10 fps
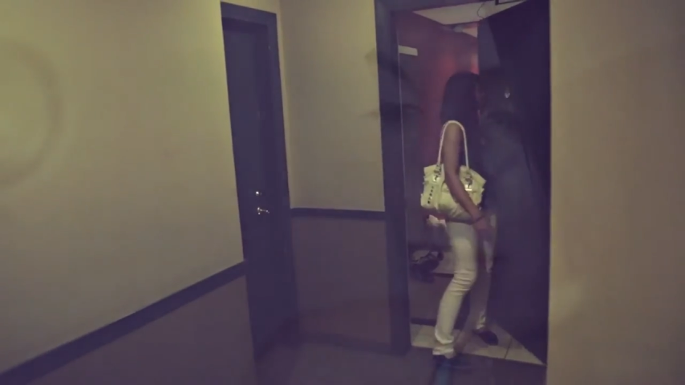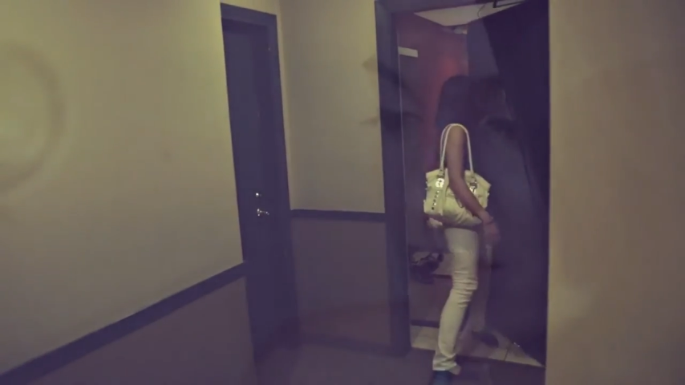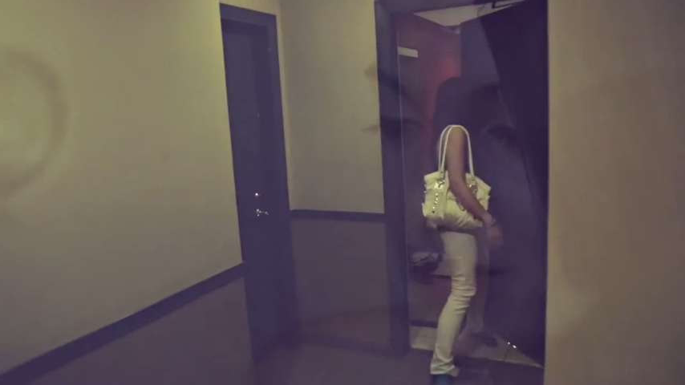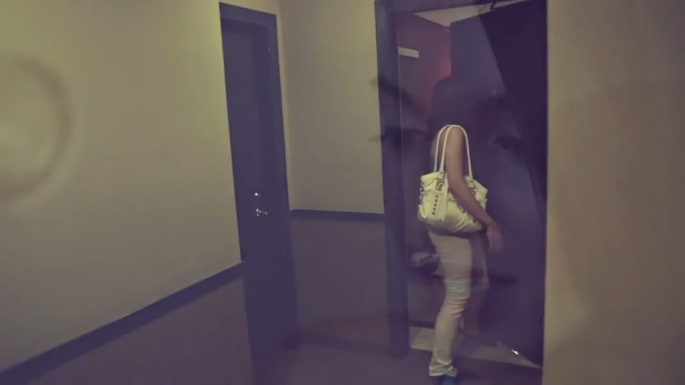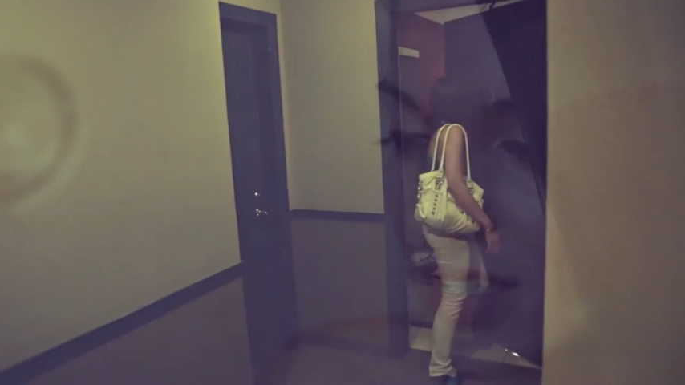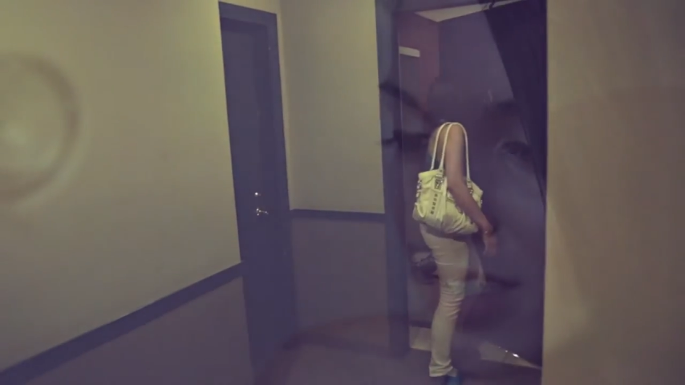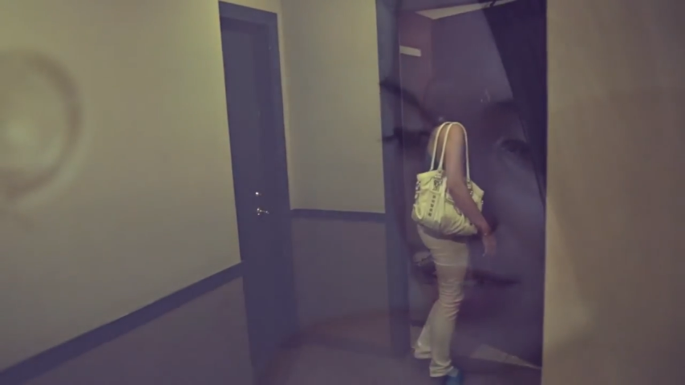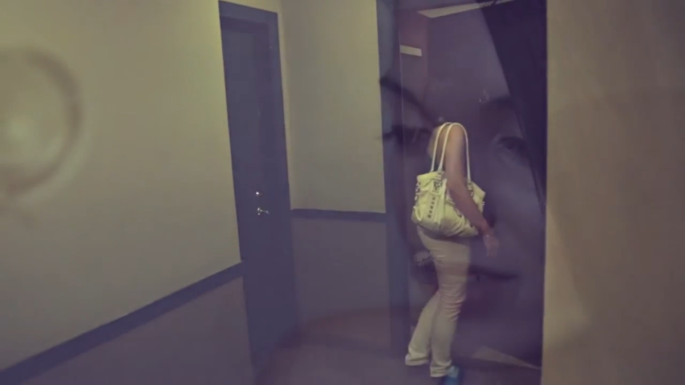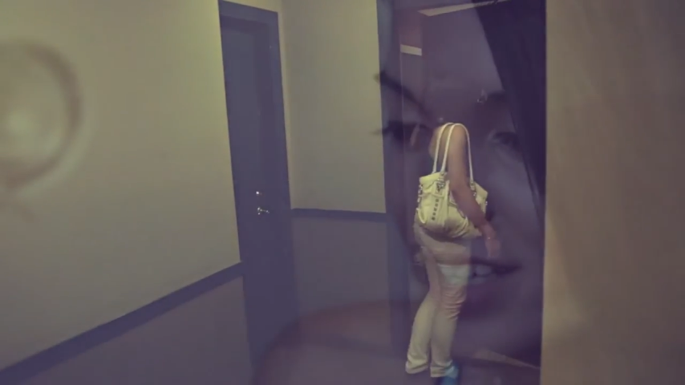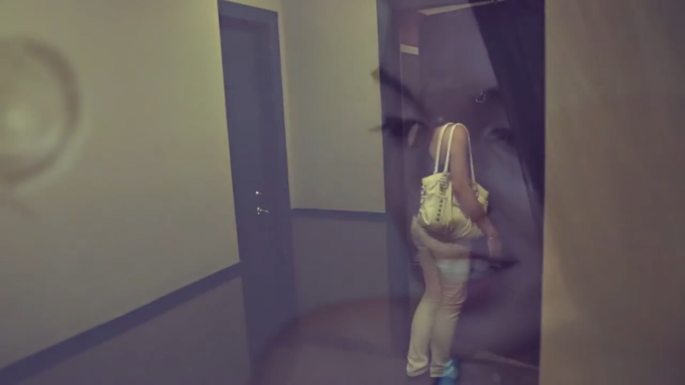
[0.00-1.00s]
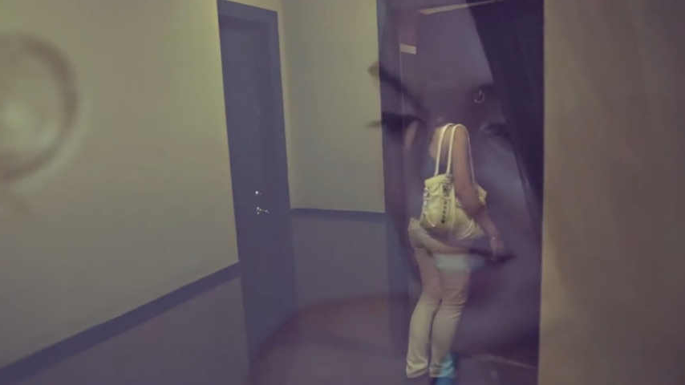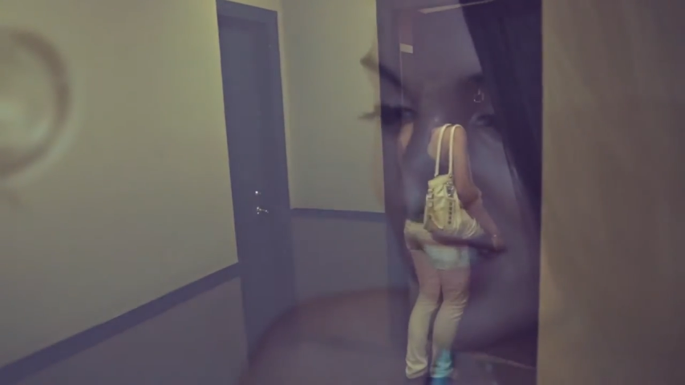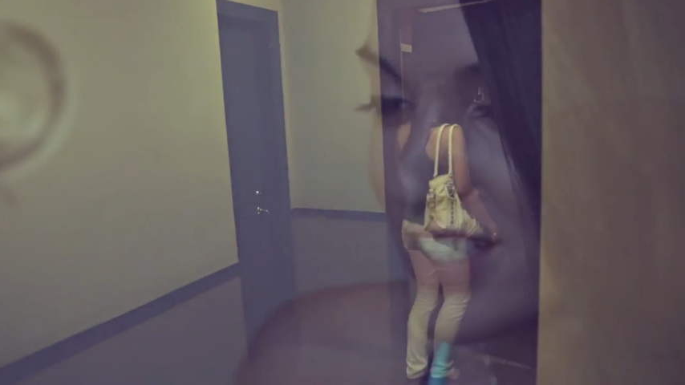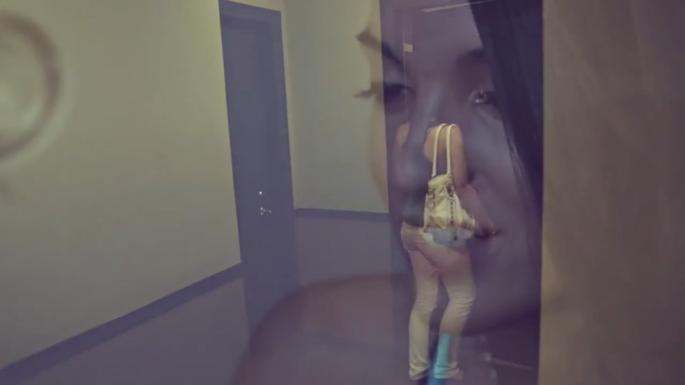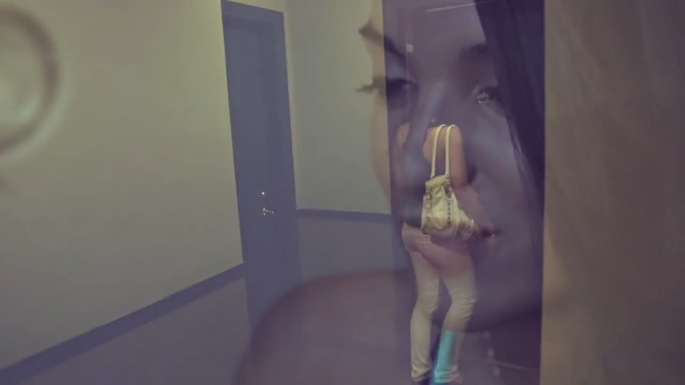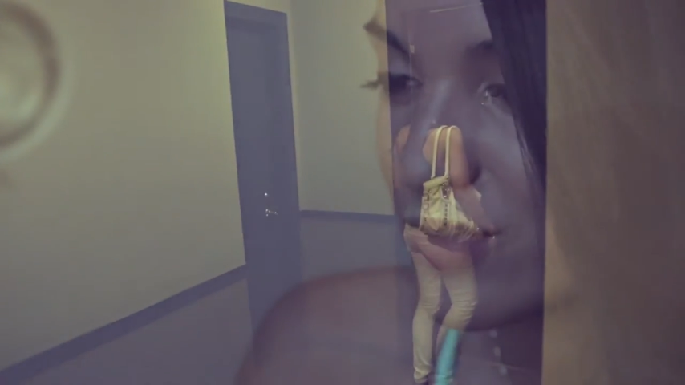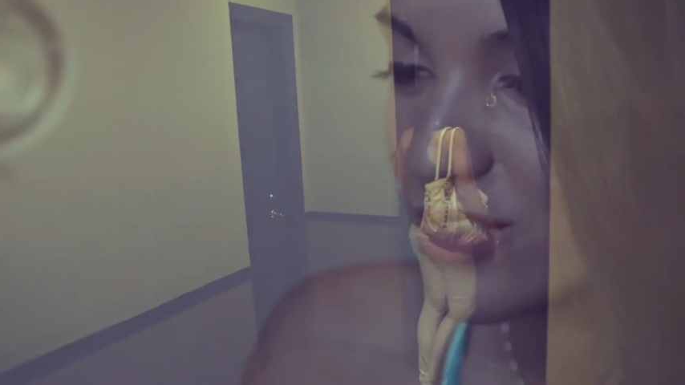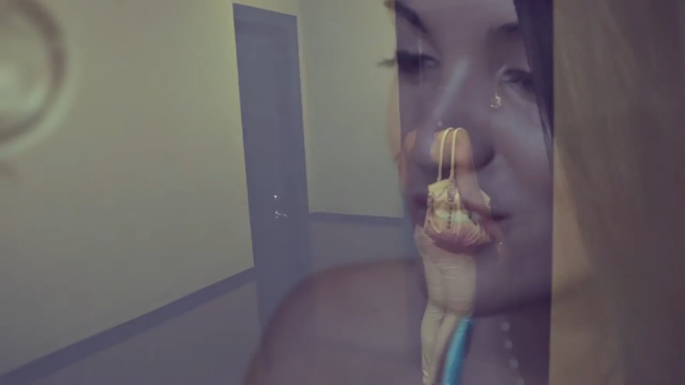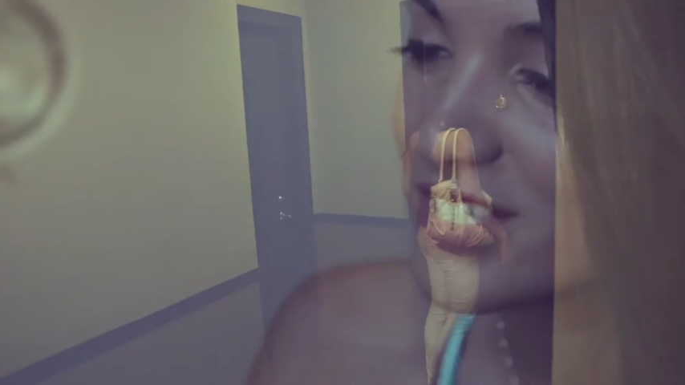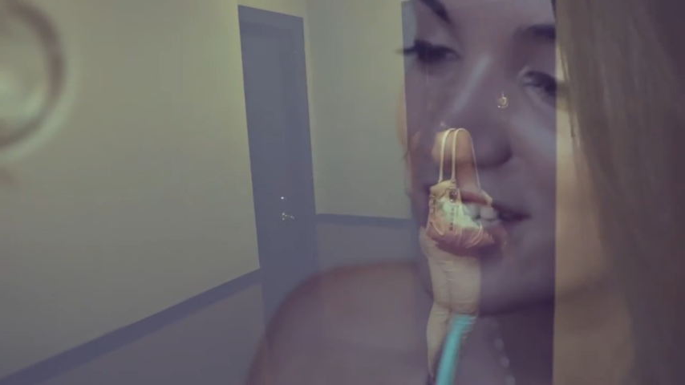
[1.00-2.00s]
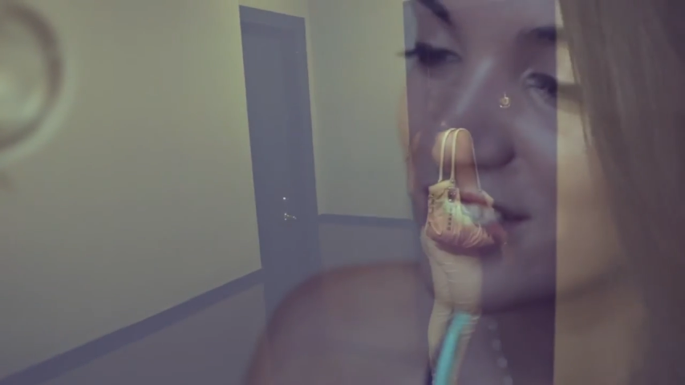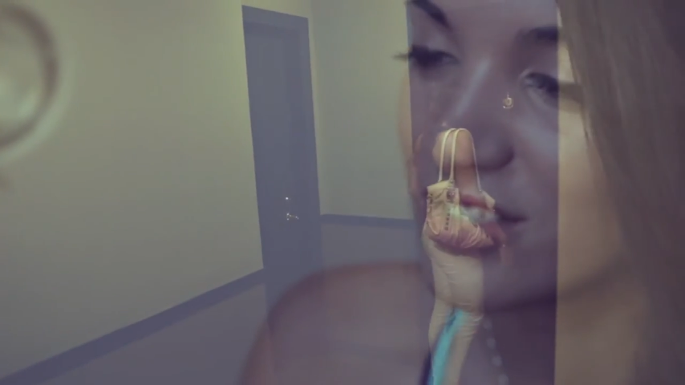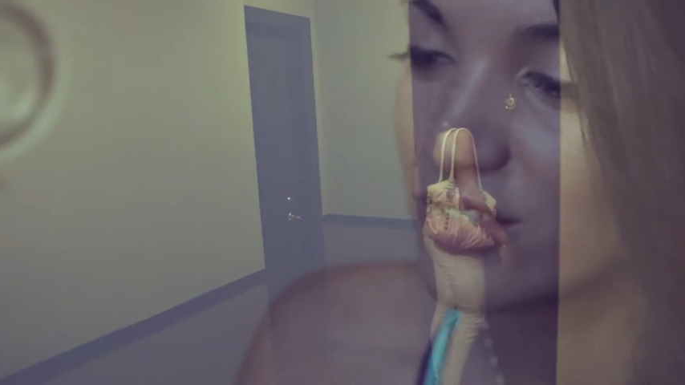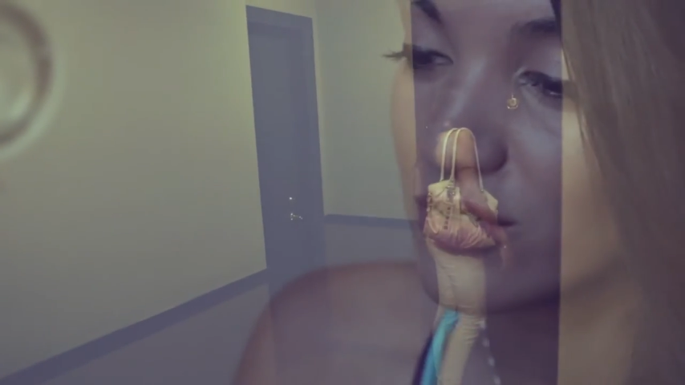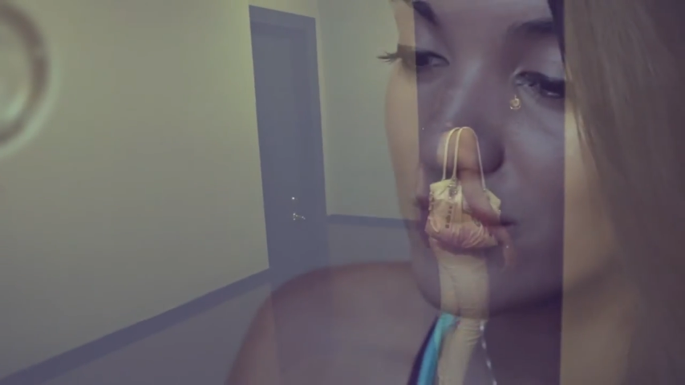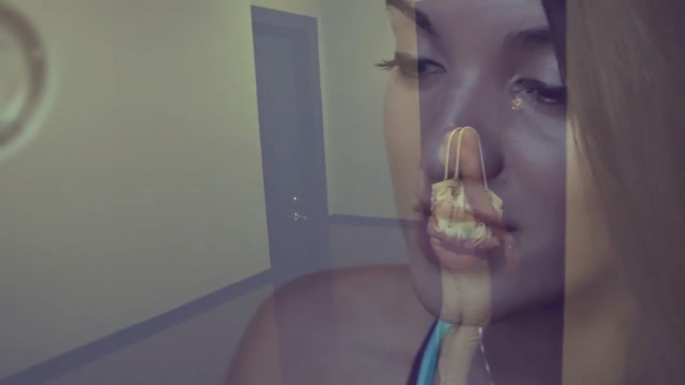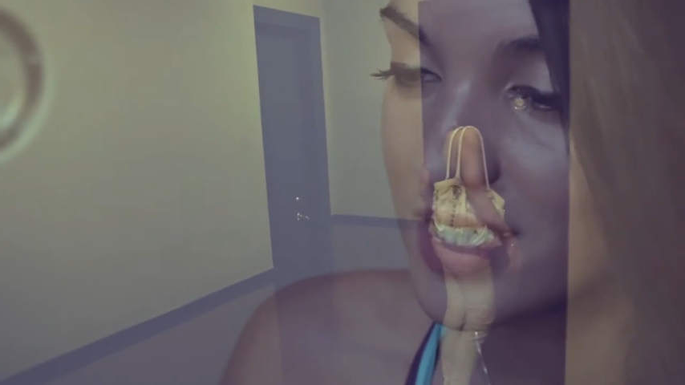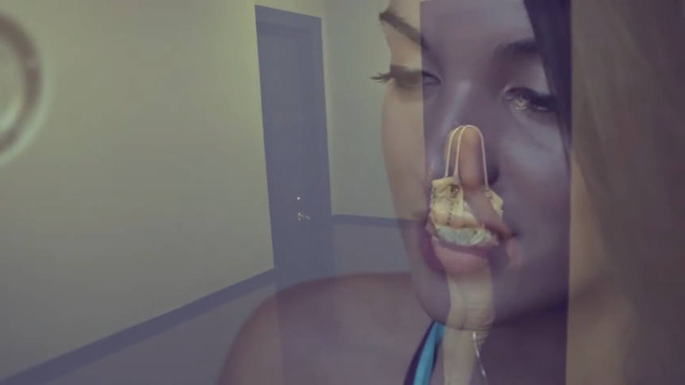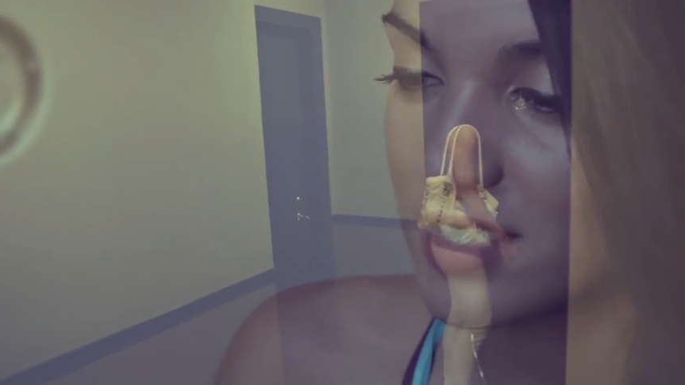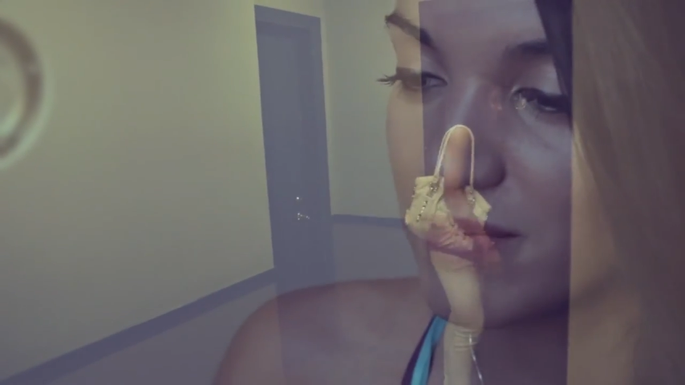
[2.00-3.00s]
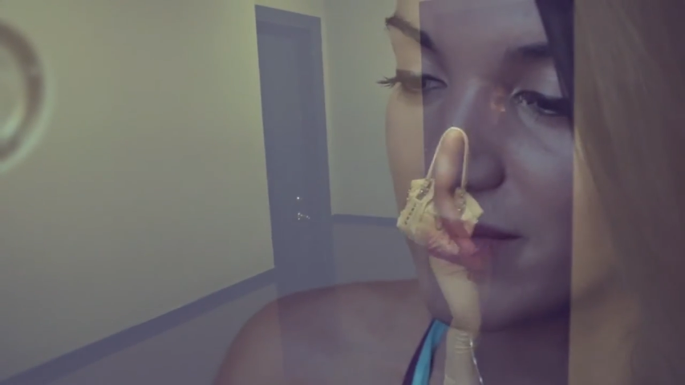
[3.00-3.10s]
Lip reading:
Nobody's mouth can be seen.